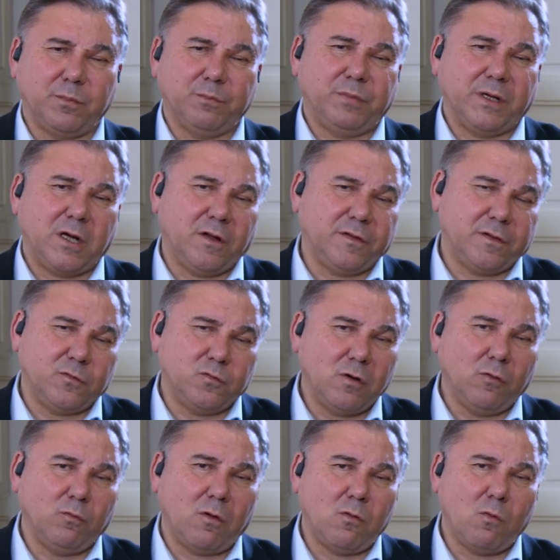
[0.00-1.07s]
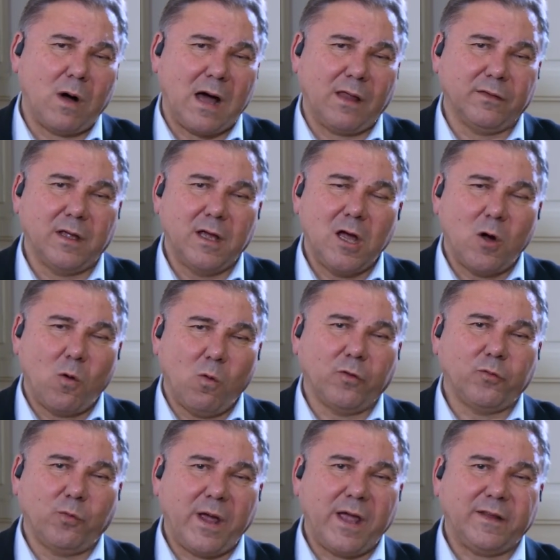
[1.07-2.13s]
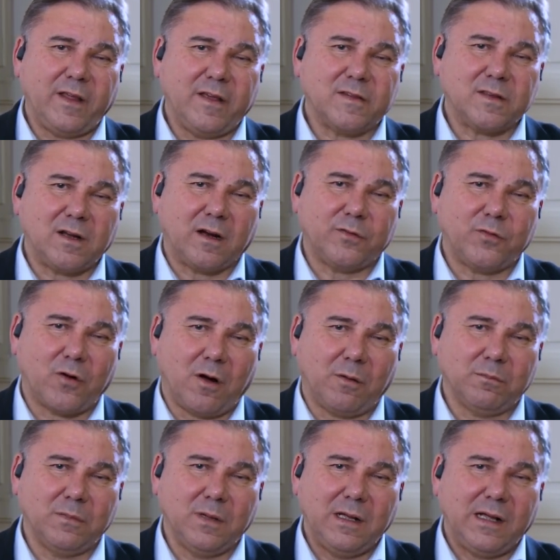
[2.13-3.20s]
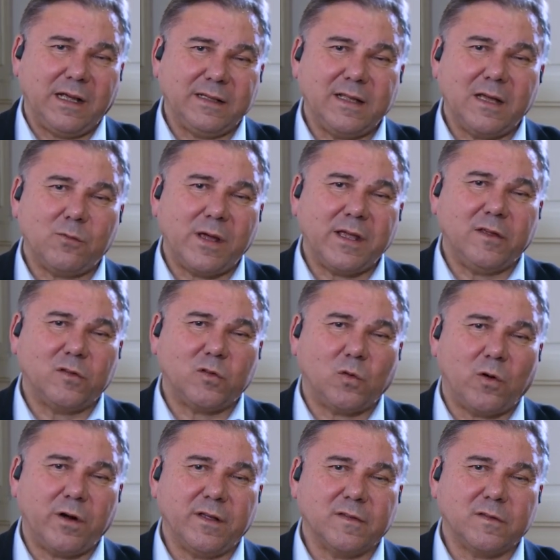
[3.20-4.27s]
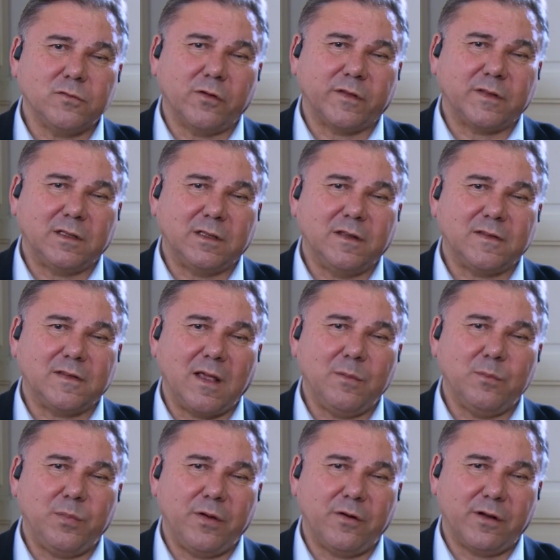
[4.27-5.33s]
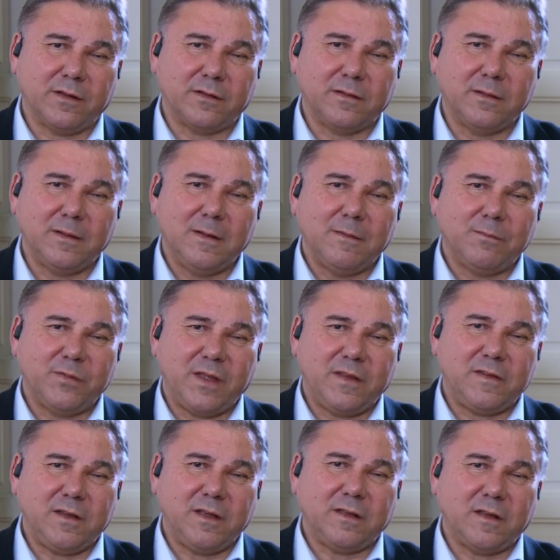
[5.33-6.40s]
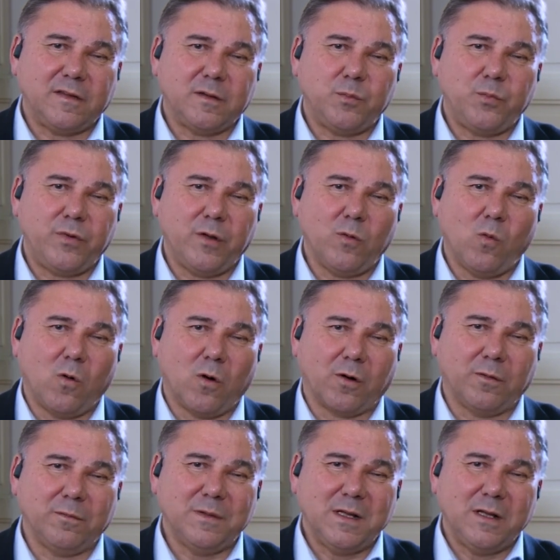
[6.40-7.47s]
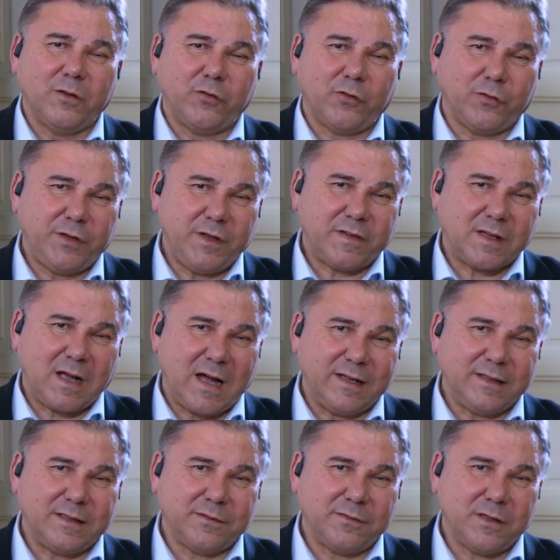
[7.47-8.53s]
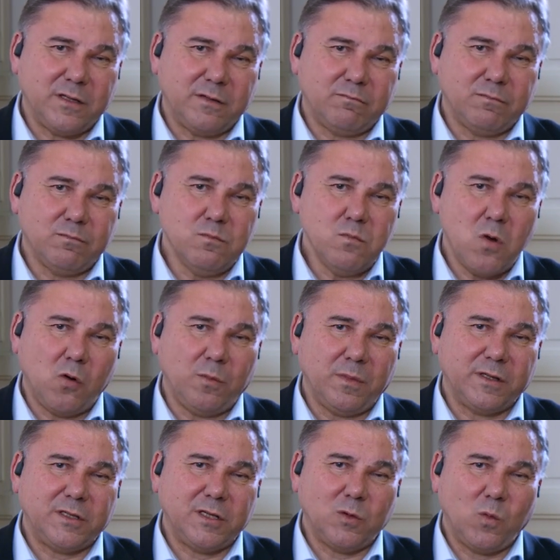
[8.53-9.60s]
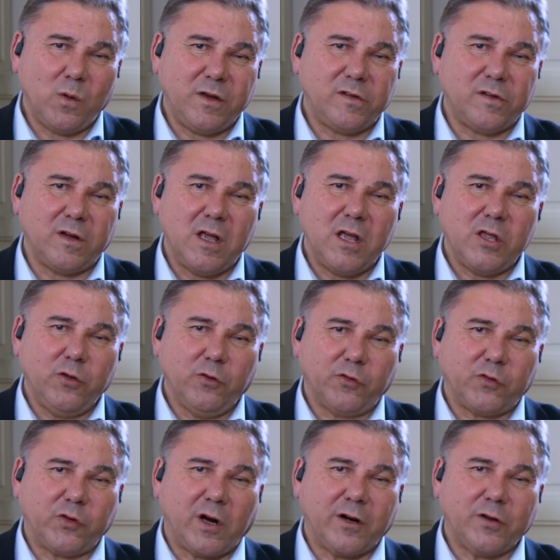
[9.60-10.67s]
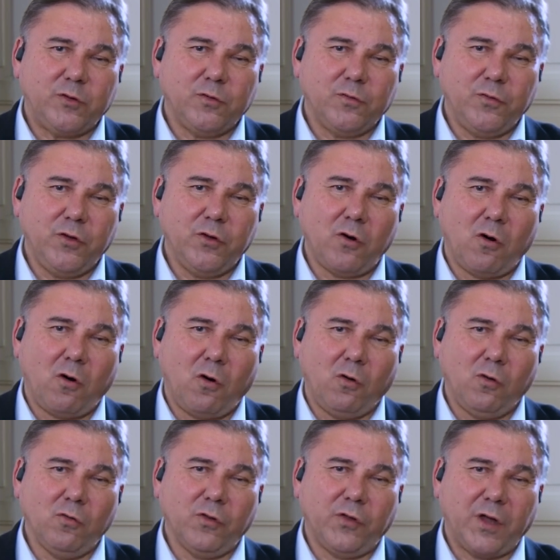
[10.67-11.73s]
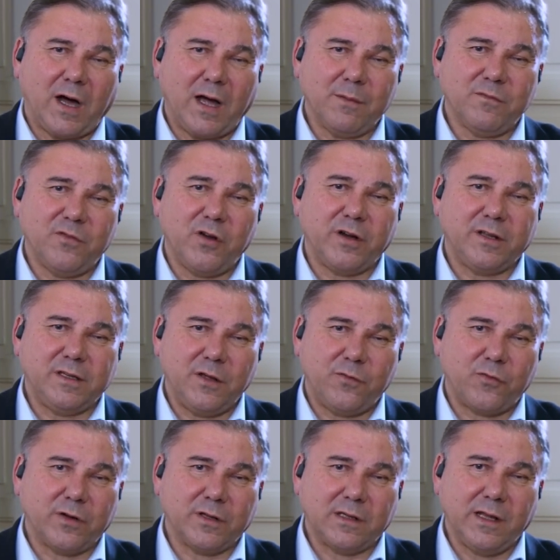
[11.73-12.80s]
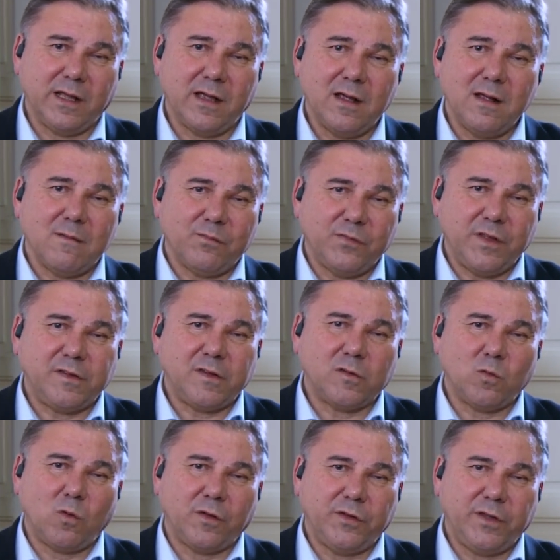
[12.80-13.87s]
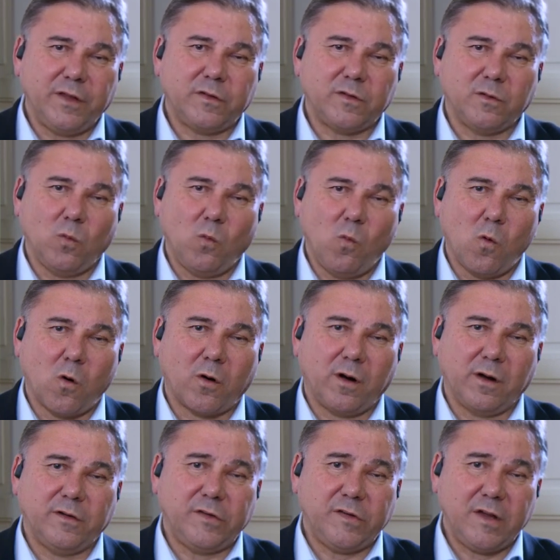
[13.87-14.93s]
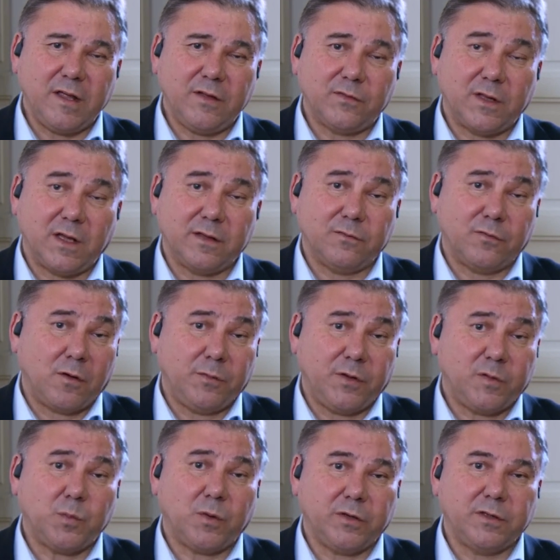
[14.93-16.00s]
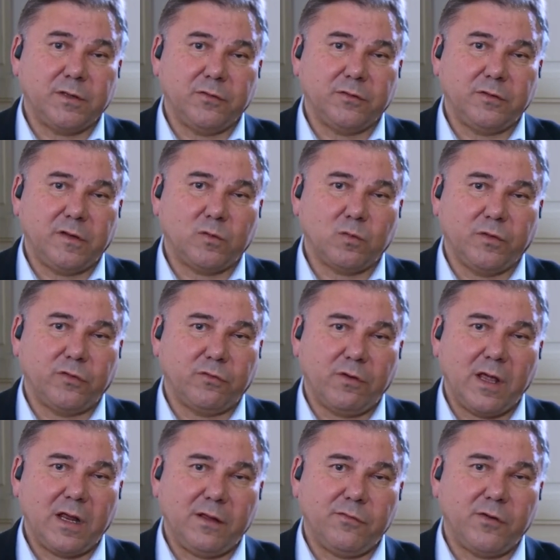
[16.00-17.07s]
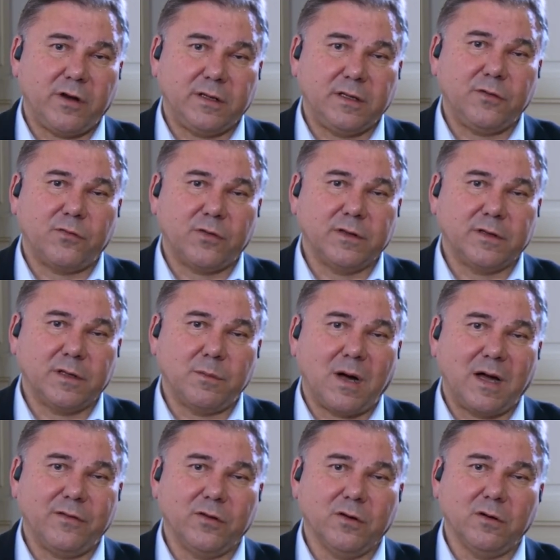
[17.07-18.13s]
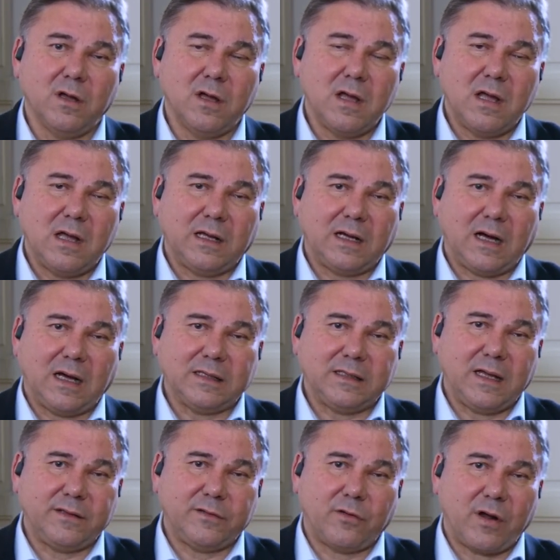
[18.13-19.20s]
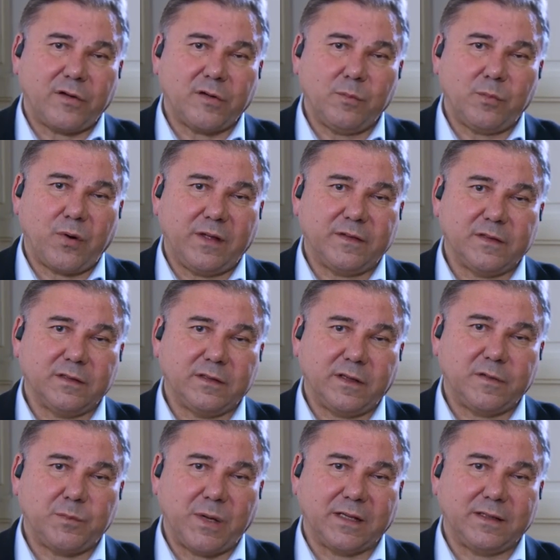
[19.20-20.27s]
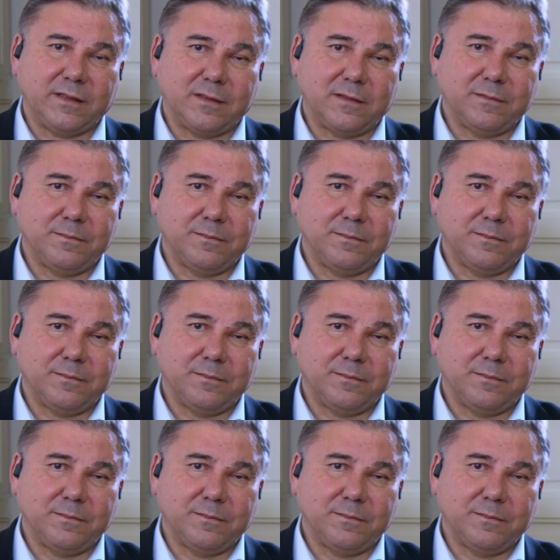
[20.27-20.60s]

because of World War I was where they start from. And then when historians look at the same period, they see it as a pre-war. So this kind of a moment in which you start to view your own time very differently, this is what this war achieved. And from this point of view, this was really very different, in my view, than the Russian president expected.